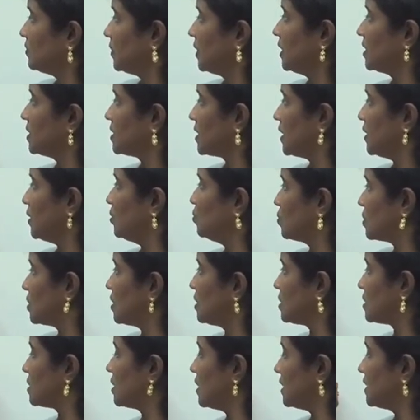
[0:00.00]
it
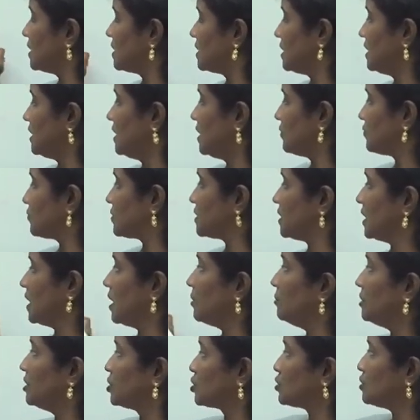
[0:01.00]
reduces CFC,
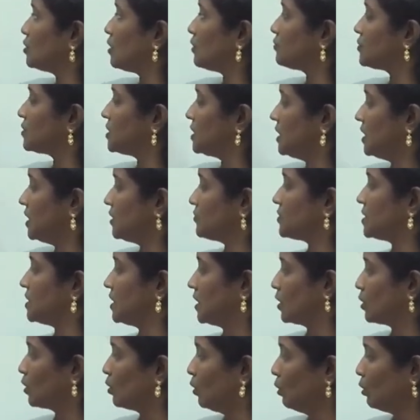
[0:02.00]
emission of CFC,
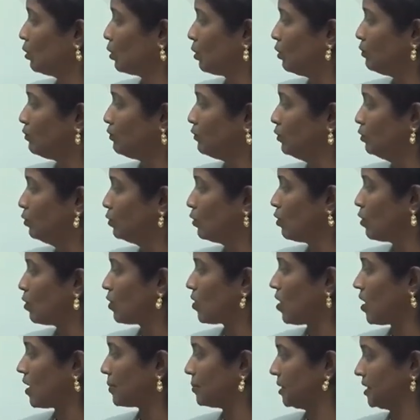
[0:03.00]

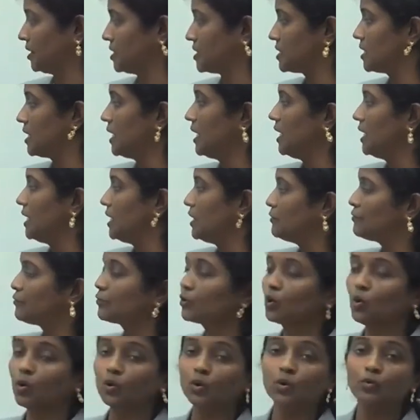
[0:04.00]
chlorofluorocarbons. If
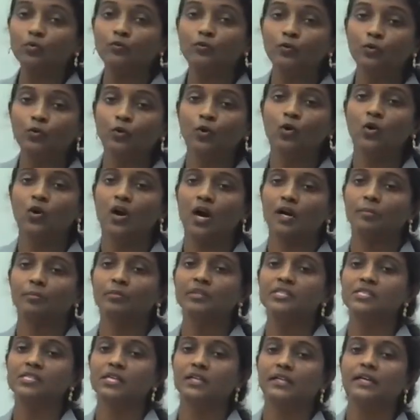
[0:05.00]

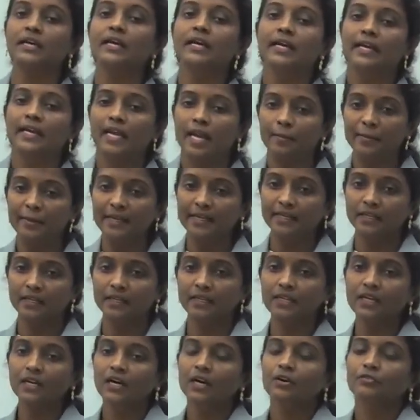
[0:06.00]
chlorofluorocarbons are
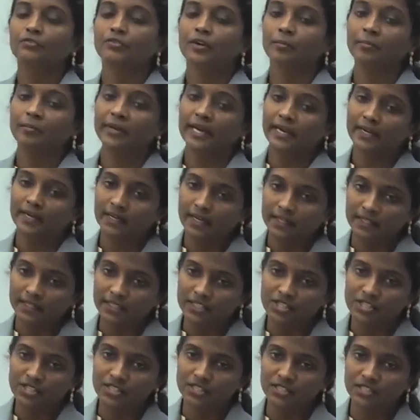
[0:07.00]
emitted from air
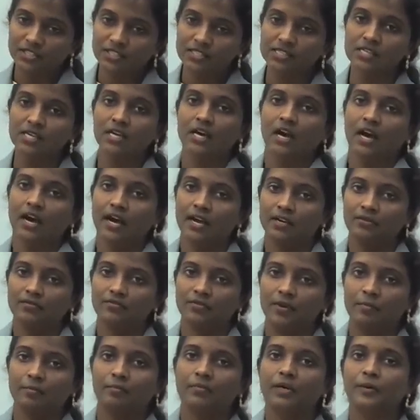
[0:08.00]
conditioners and
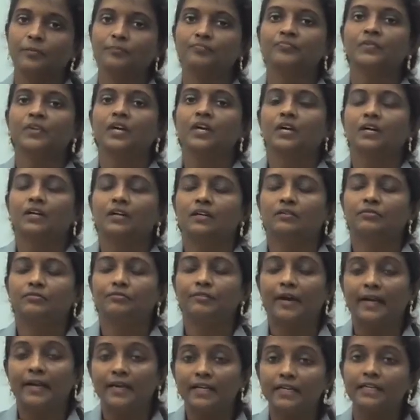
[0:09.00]
from um, uh,
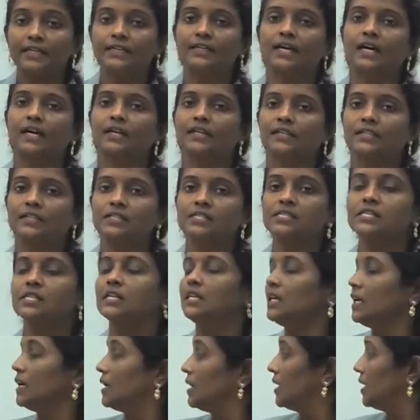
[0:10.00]
fire retardants
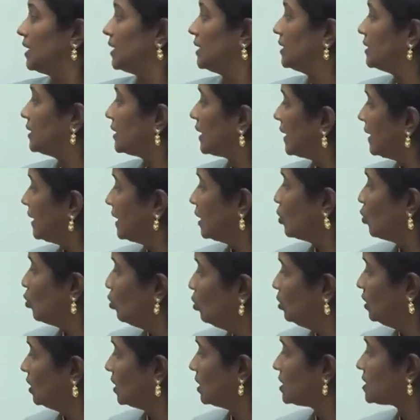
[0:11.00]
and uh, any
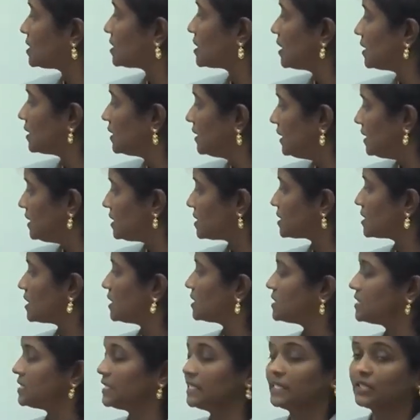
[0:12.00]
coolers, these
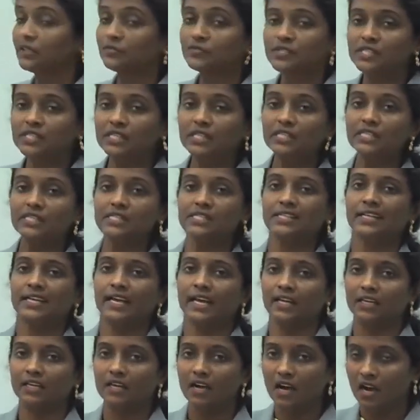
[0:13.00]
CFCs
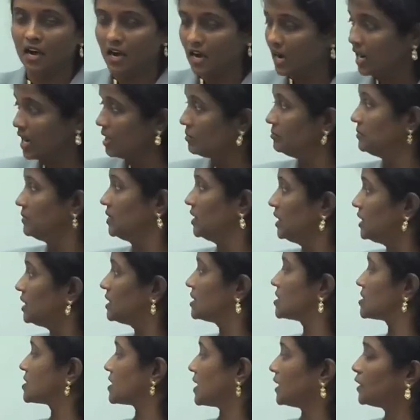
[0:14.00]
can harm the
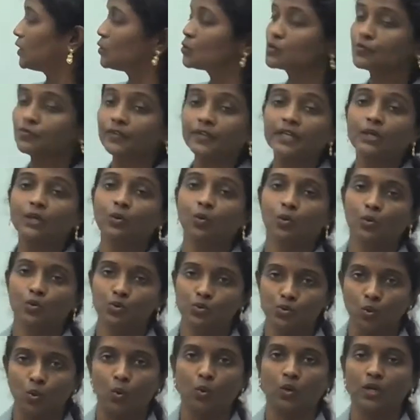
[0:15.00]
stratospheric
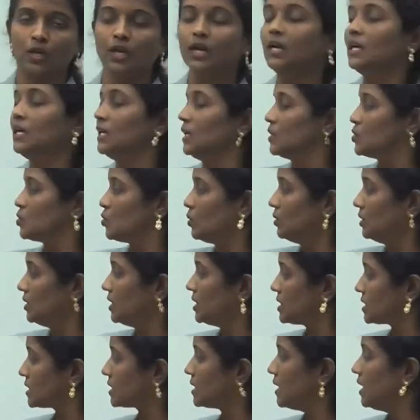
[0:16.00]
ozone. So,
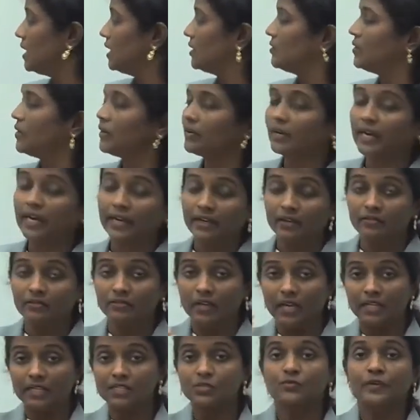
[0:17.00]
this uh,
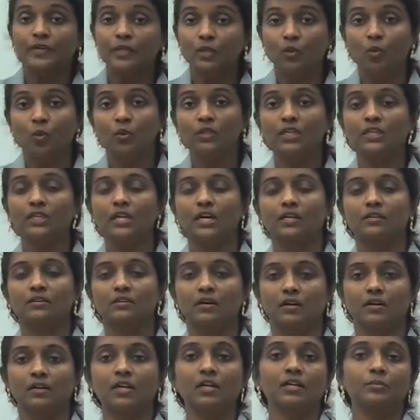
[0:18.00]
as we know that at
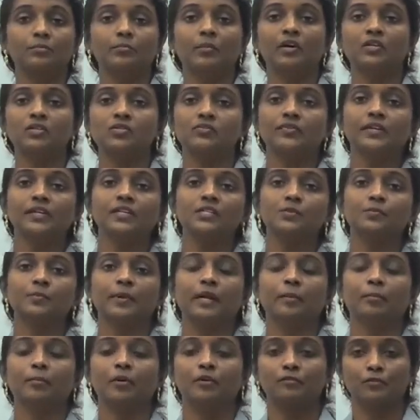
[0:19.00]
our atmosphere is made
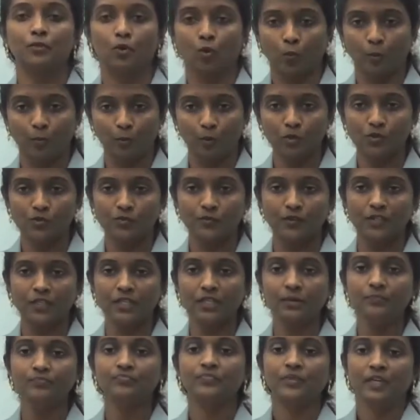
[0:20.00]
up of troposphere,
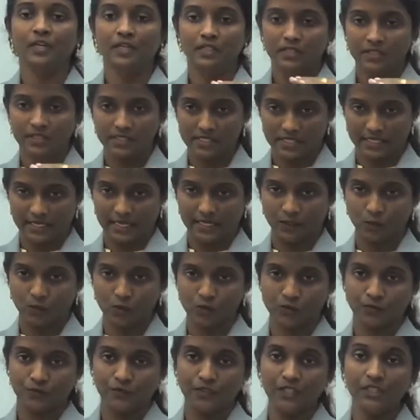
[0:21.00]

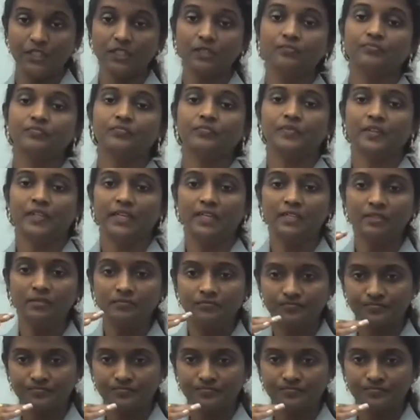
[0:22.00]
stratosphere, then